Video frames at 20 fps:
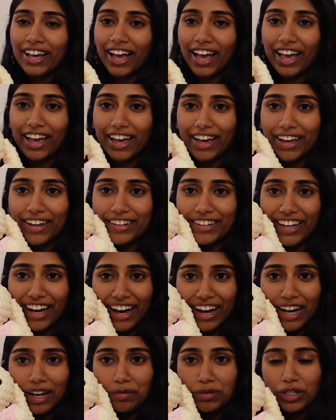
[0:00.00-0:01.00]
And yeah,
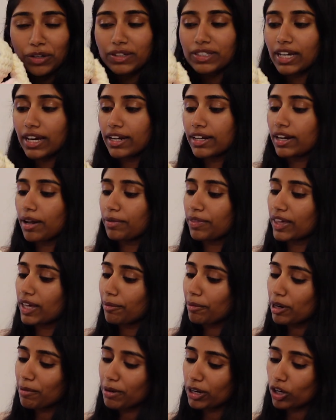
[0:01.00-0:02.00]
I'm so excited. I think I'm
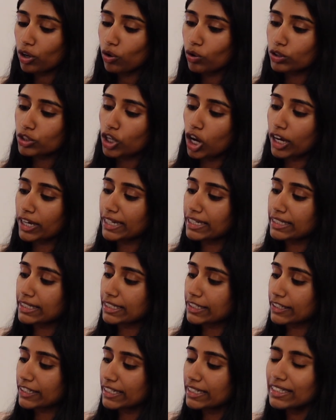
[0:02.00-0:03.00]
gonna make a whole Chonky
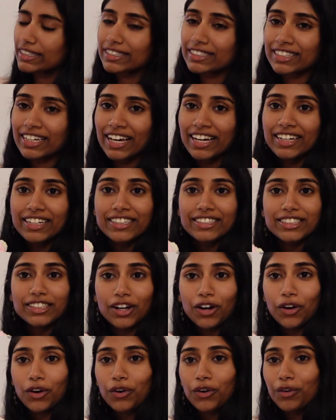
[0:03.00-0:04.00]
series.
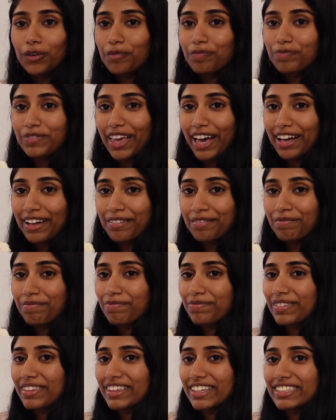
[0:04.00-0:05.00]
So yeah,
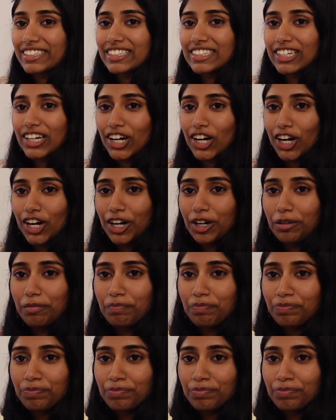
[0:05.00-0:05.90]
this is her.